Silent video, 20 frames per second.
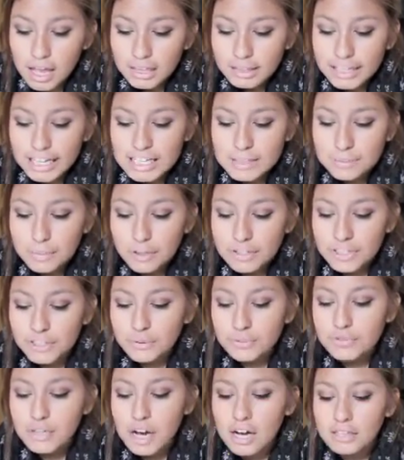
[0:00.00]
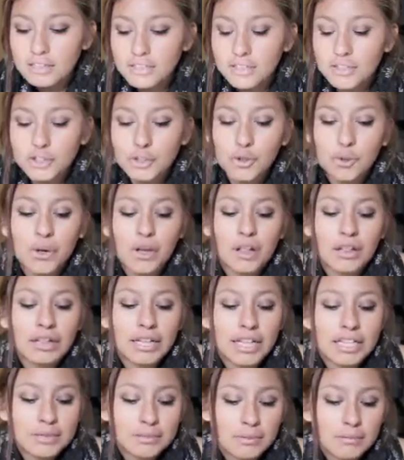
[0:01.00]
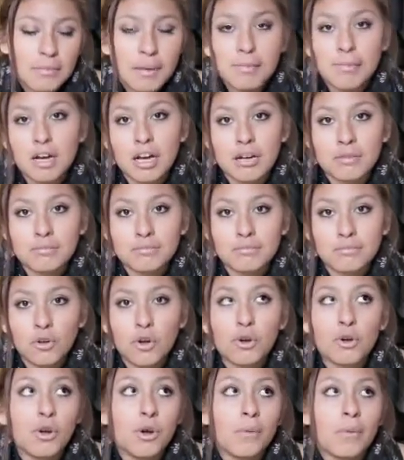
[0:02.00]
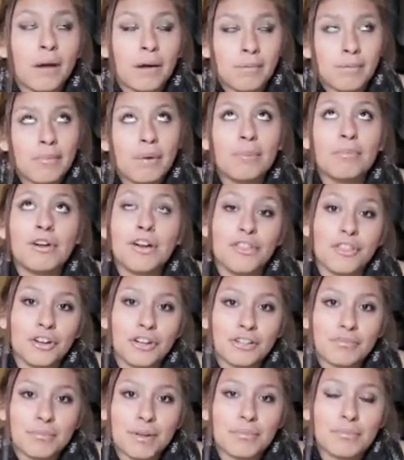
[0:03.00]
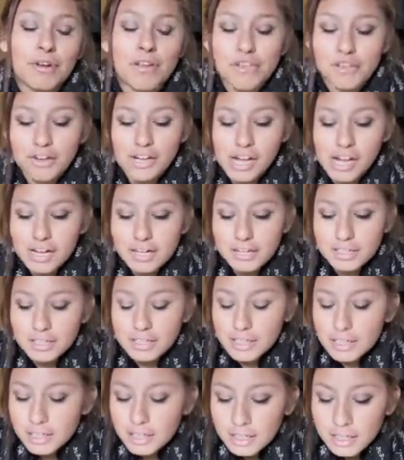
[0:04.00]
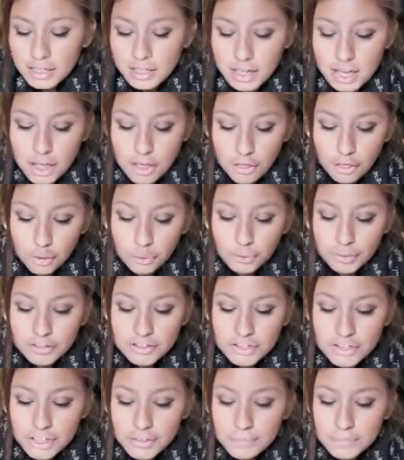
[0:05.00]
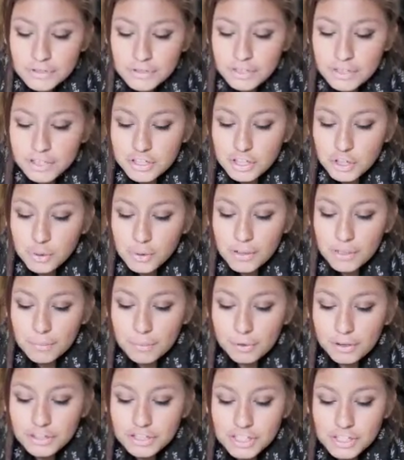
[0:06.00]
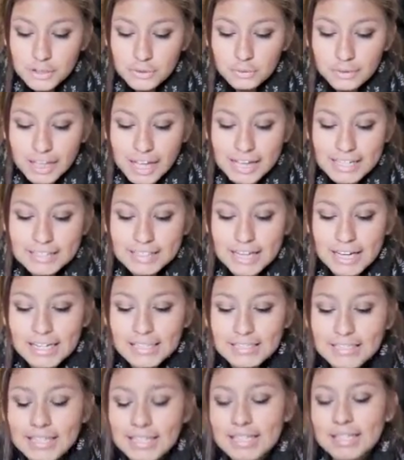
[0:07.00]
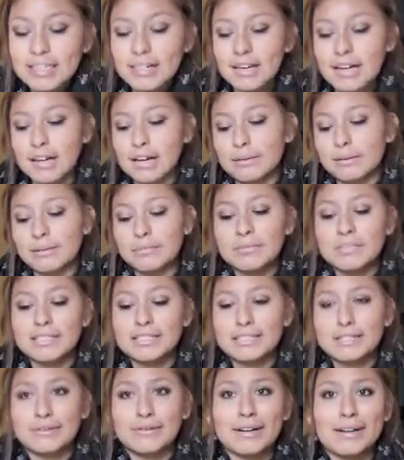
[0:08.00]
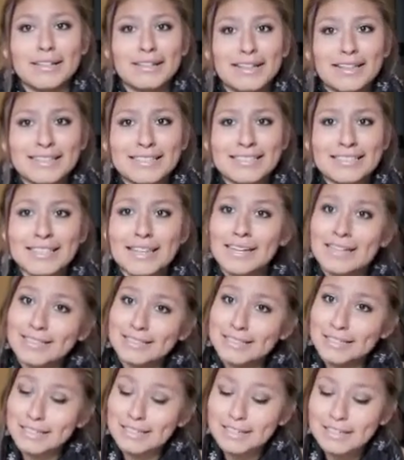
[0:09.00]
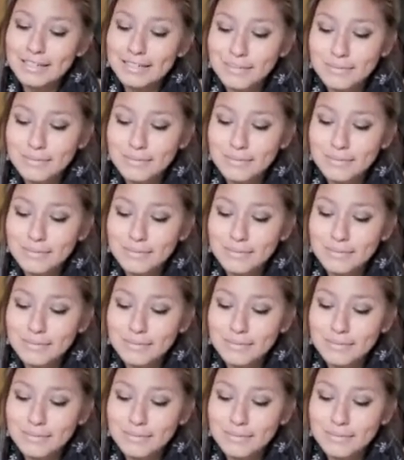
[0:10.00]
Last person you talked to, my mom. Oh no, my brother. My brother, yeah. The relationship between you and the person you last texted. Let me see who I last texted.